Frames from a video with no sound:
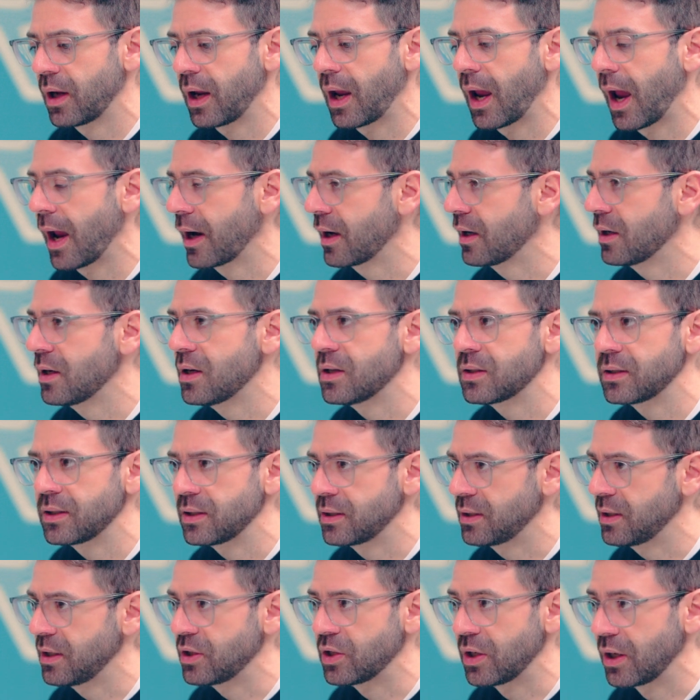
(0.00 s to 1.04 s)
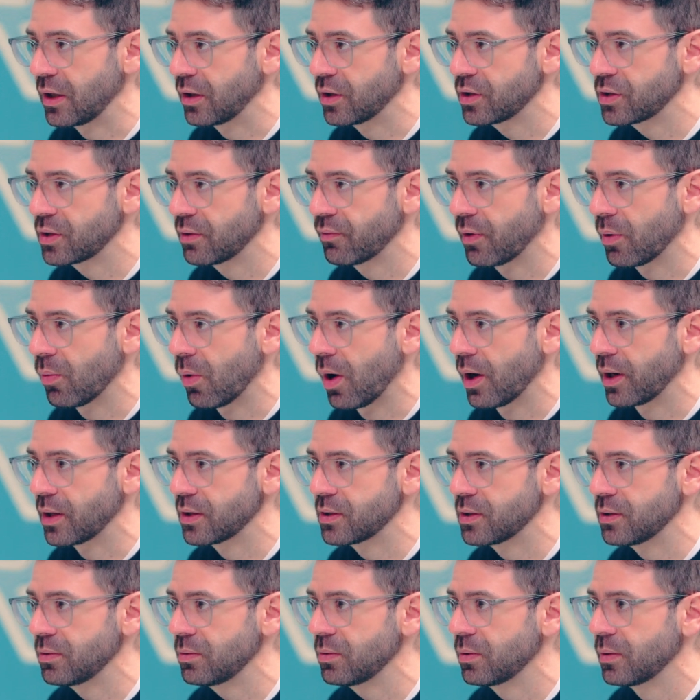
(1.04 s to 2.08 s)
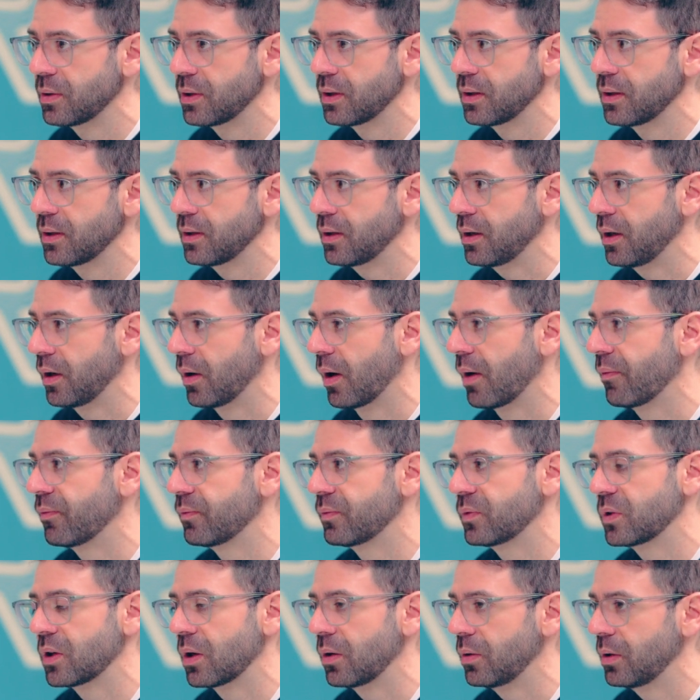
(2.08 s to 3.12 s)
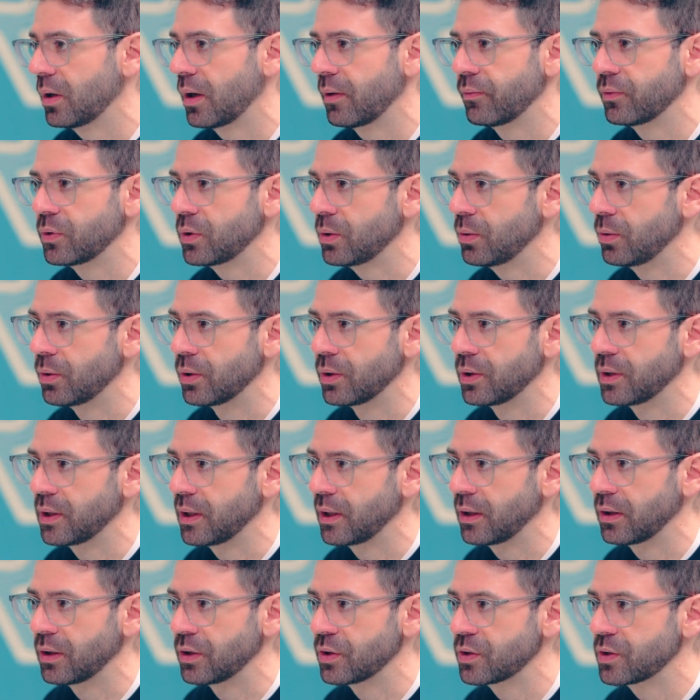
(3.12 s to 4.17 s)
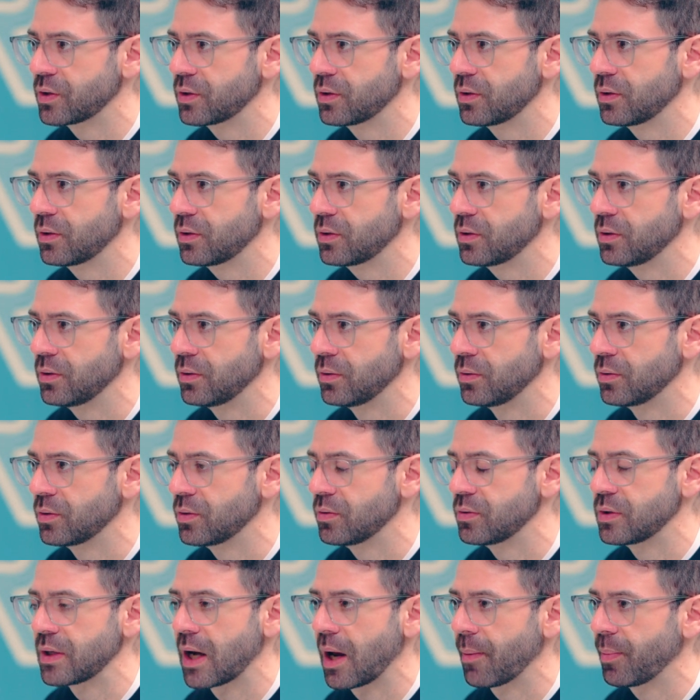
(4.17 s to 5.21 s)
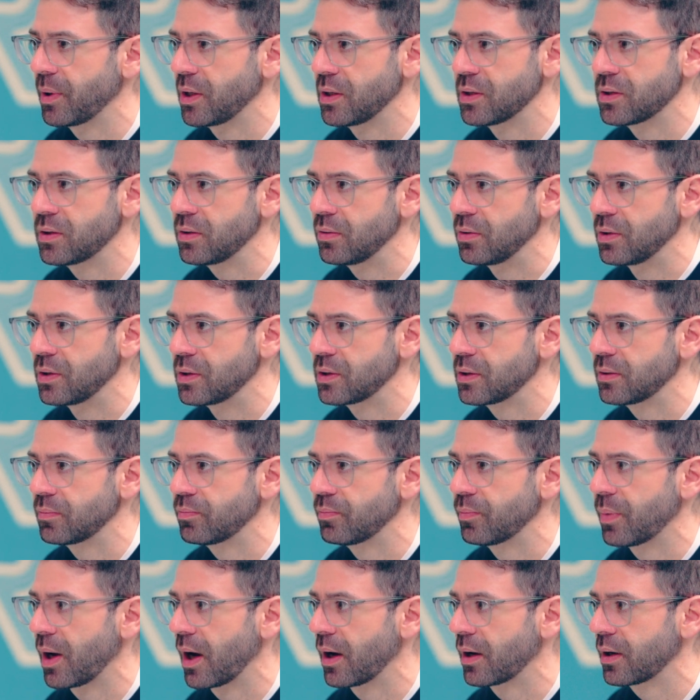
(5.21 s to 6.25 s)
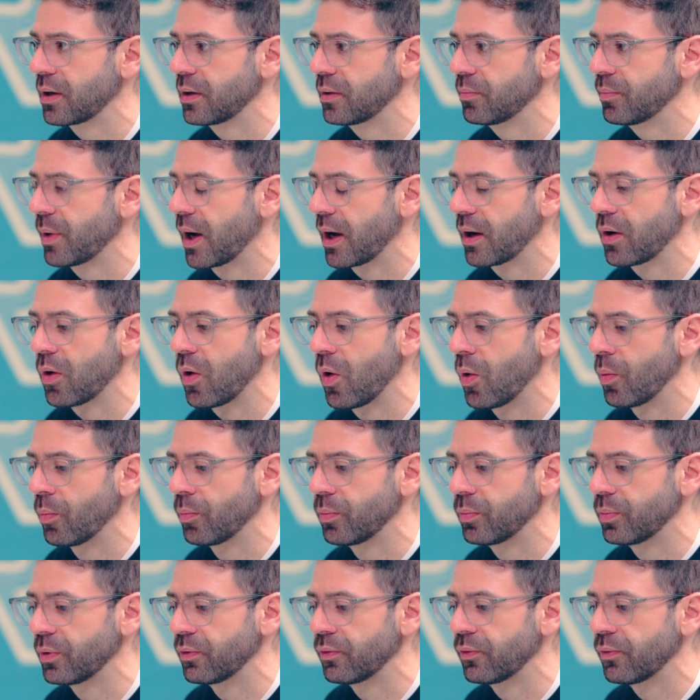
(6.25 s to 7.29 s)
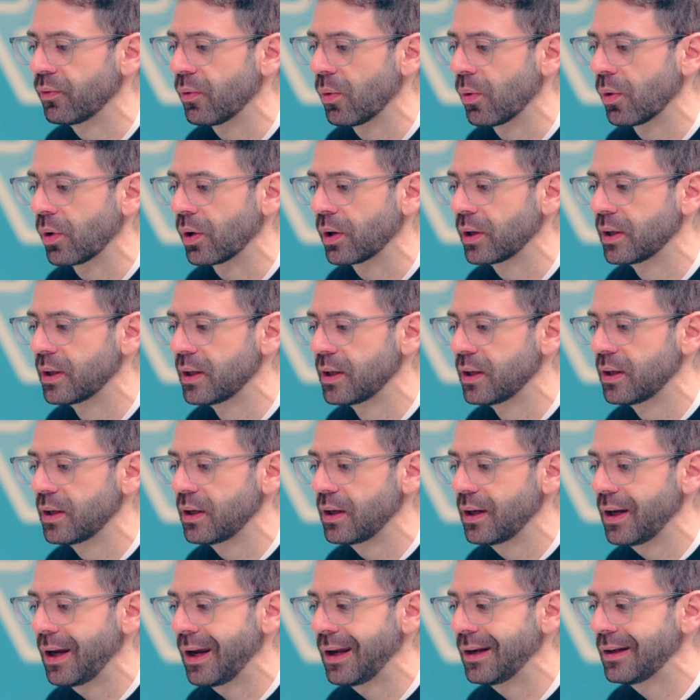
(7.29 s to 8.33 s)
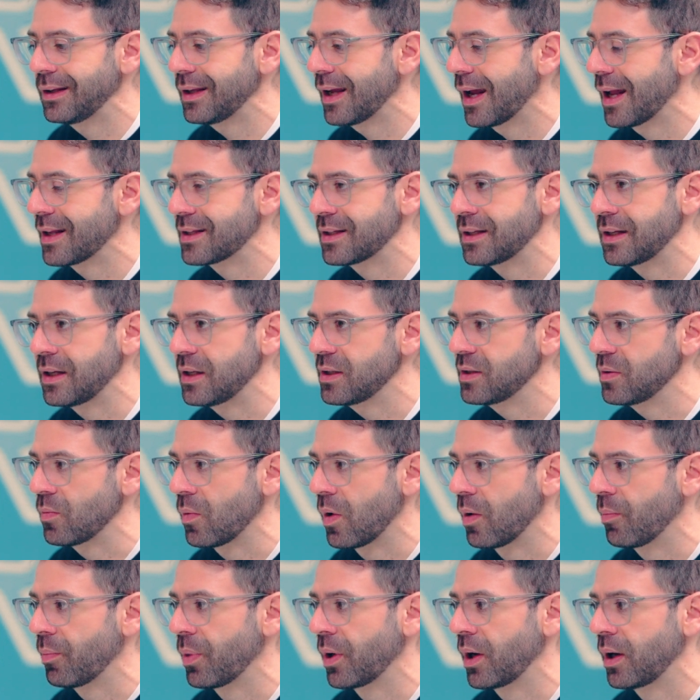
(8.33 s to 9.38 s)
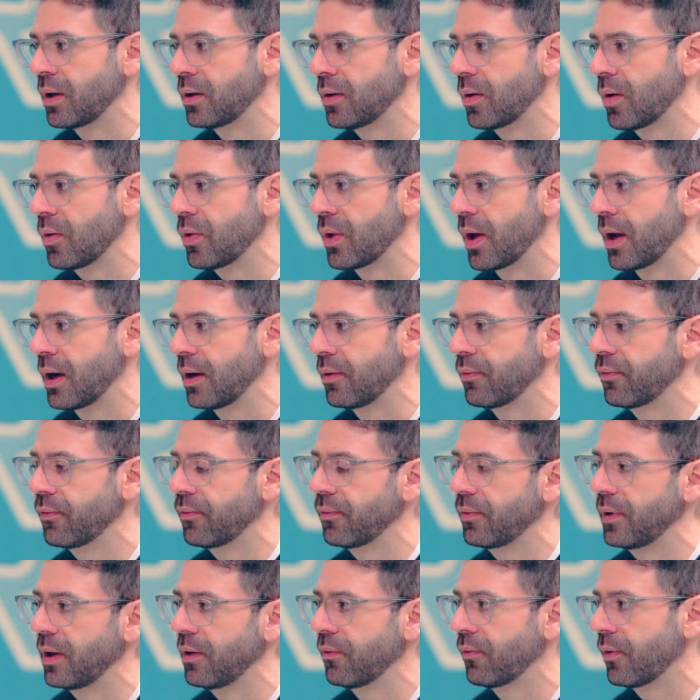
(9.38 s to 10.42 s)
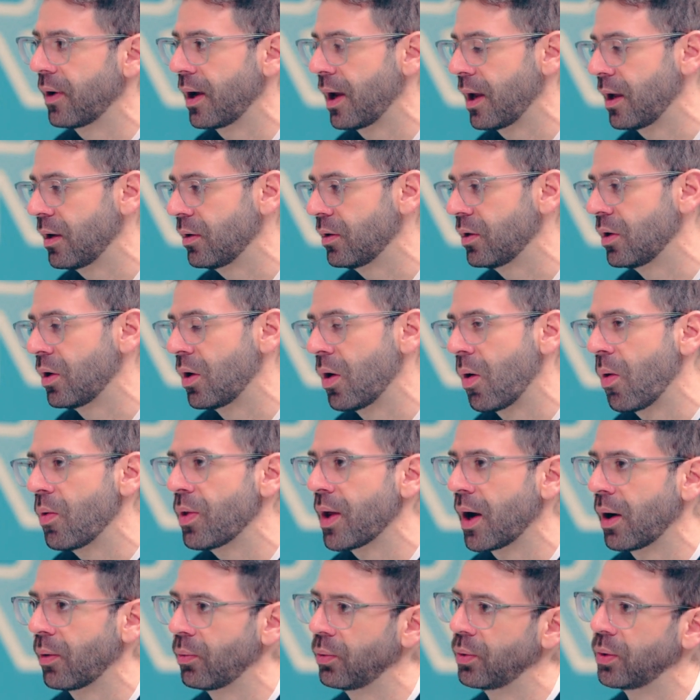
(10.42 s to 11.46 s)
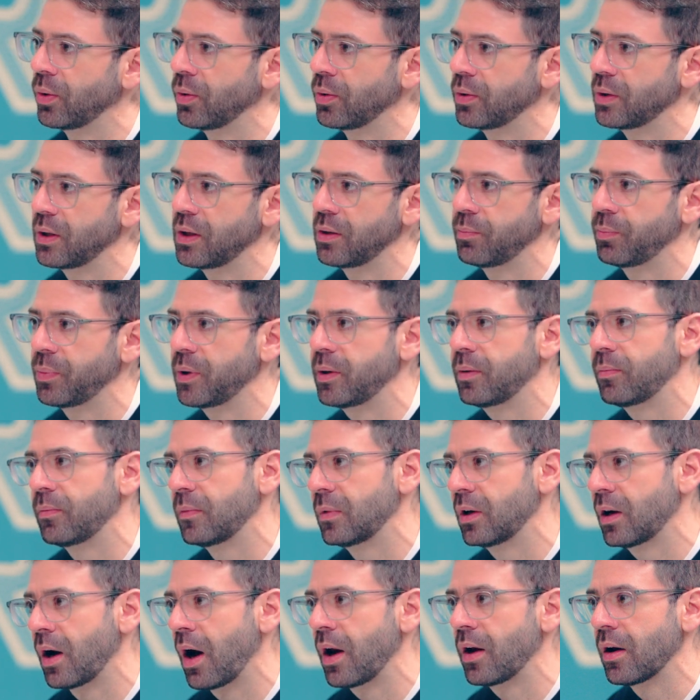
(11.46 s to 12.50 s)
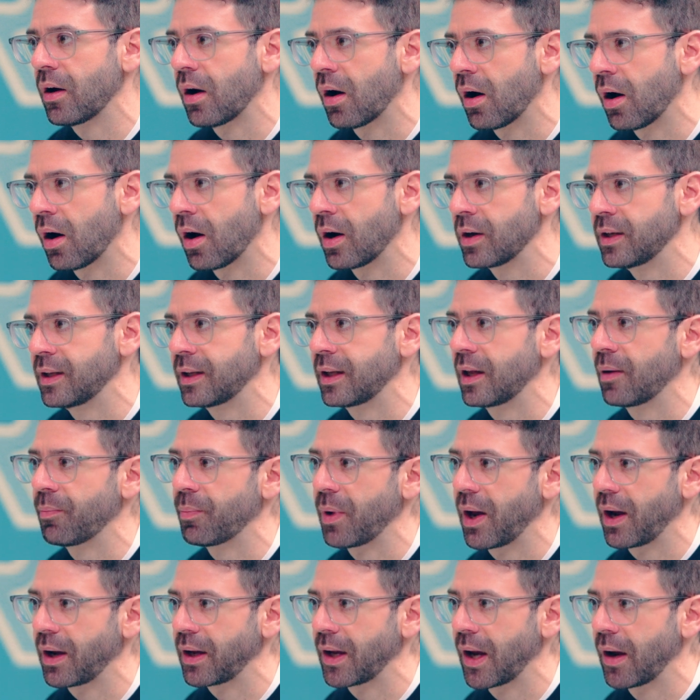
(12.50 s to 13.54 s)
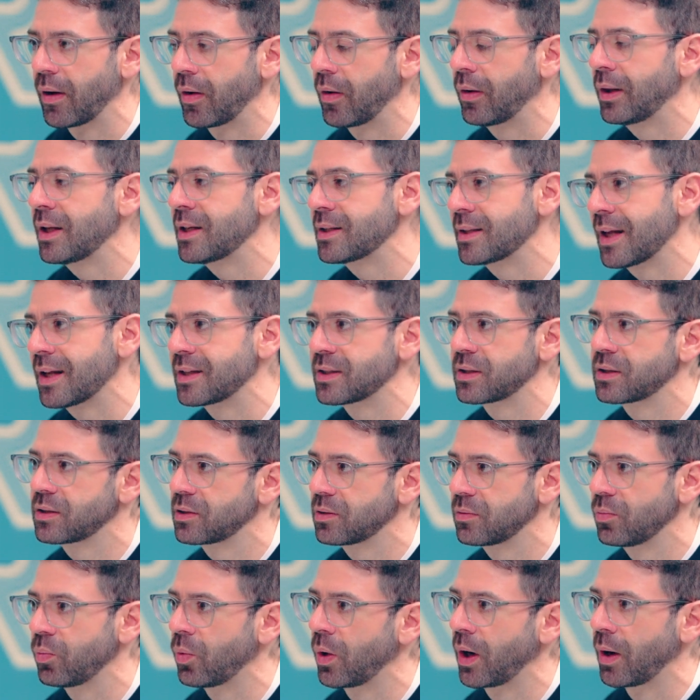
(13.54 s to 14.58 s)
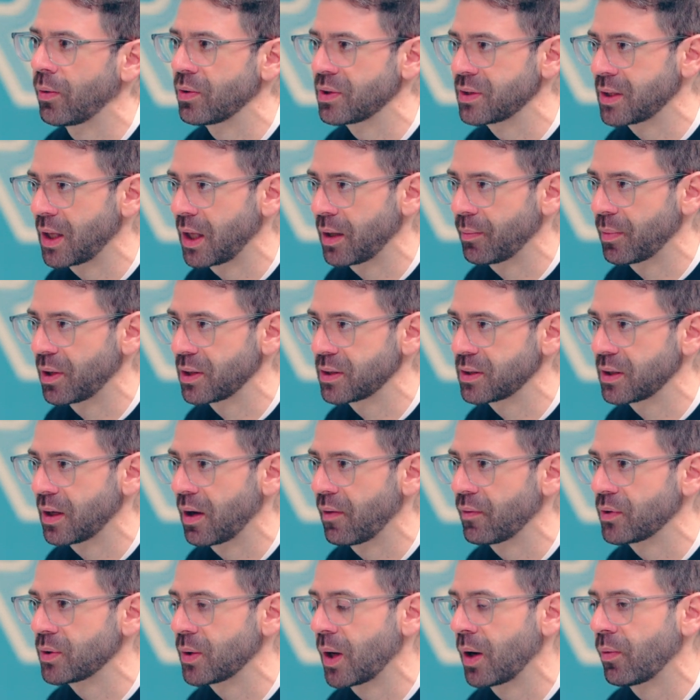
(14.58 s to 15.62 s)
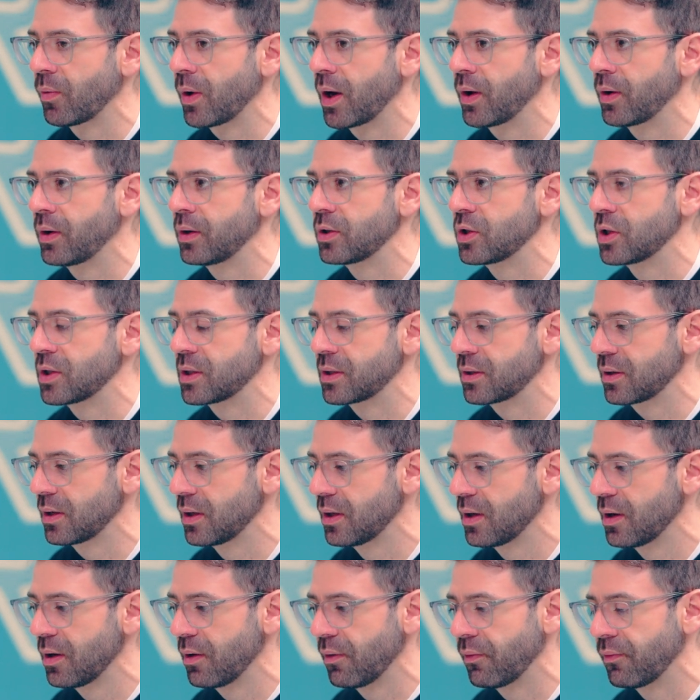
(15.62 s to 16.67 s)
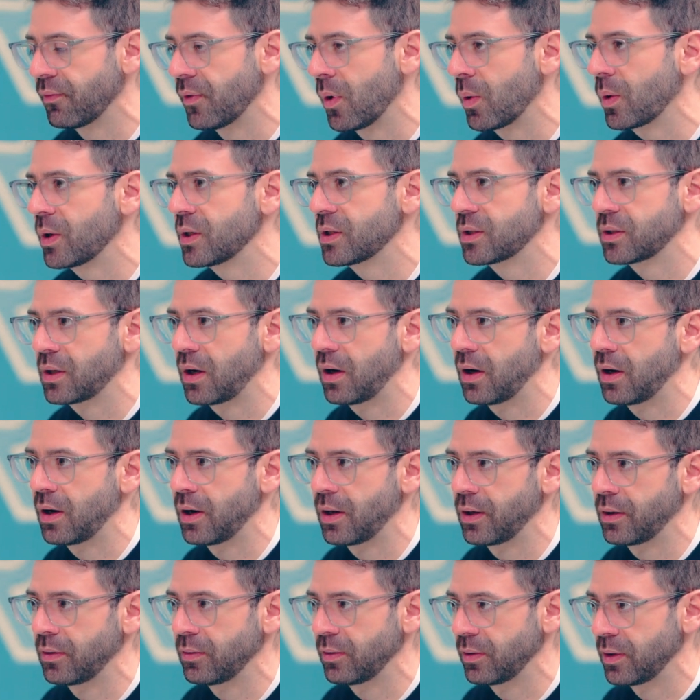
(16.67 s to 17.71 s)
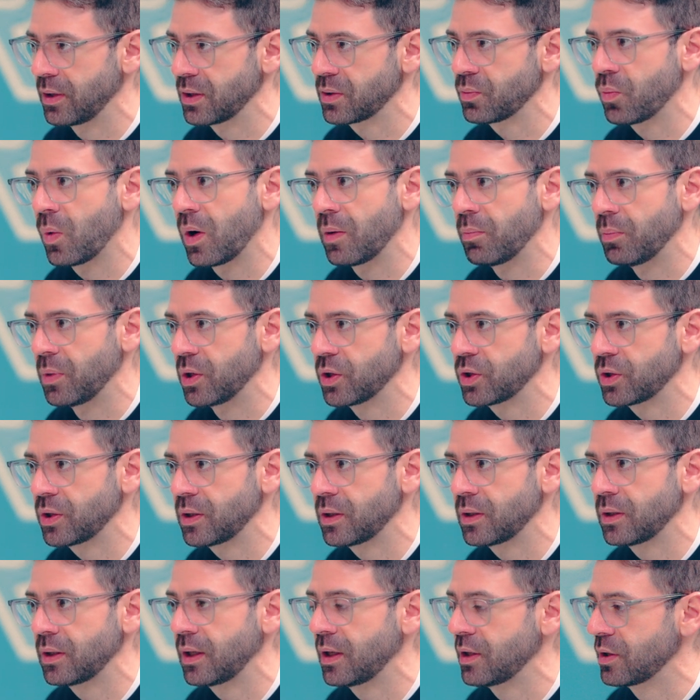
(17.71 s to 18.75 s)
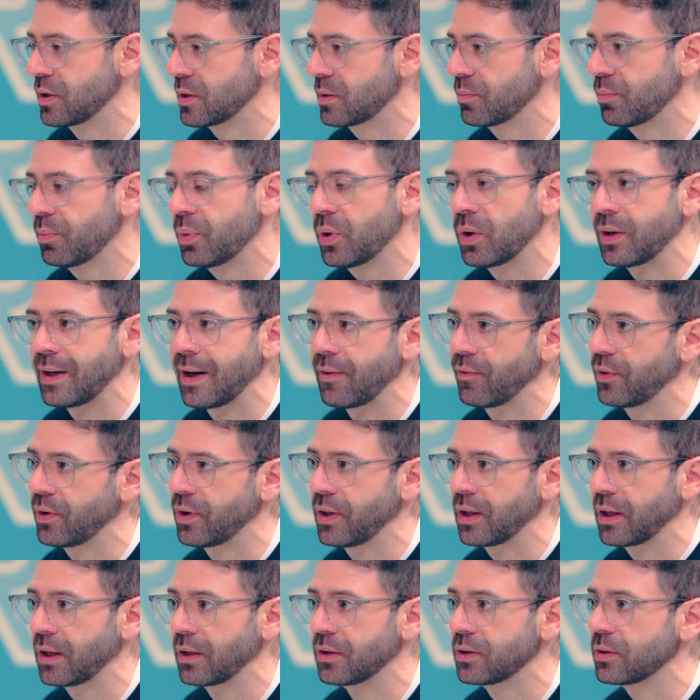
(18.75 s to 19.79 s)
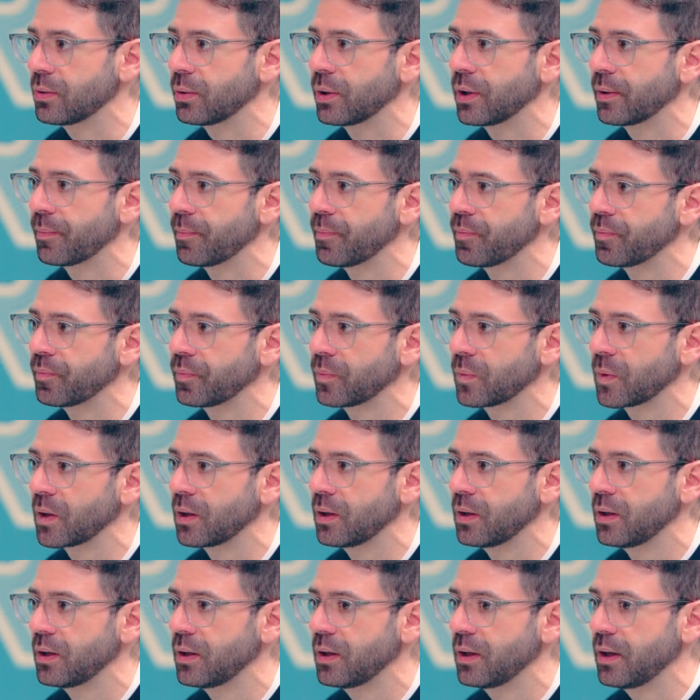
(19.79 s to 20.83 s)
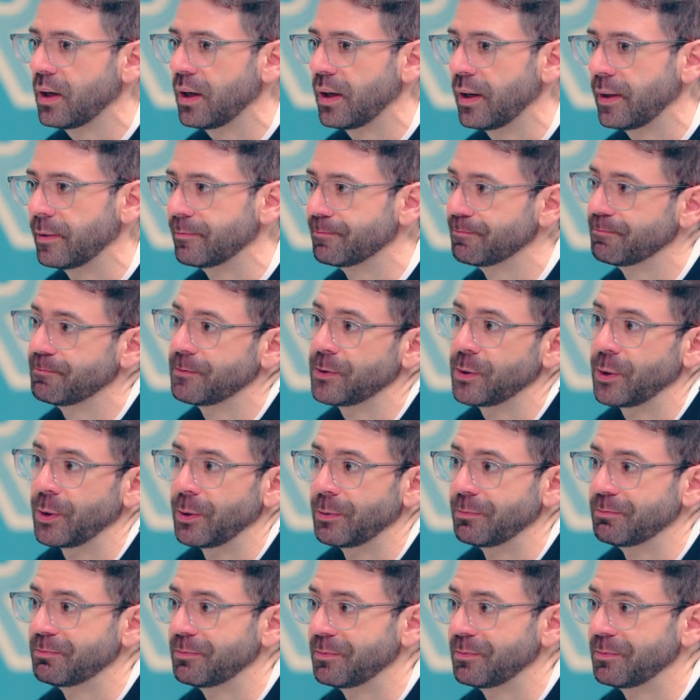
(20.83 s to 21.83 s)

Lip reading: I could easily teach English if I wanted to. I've tutored English to Japanese students back home before. And yeah, it's an easy one, but I know that if I go that route, it'd be kind of hard to get back at. Or at least that's what I was telling myself. So I'd rather just focus on this one mission and just put everything into it. So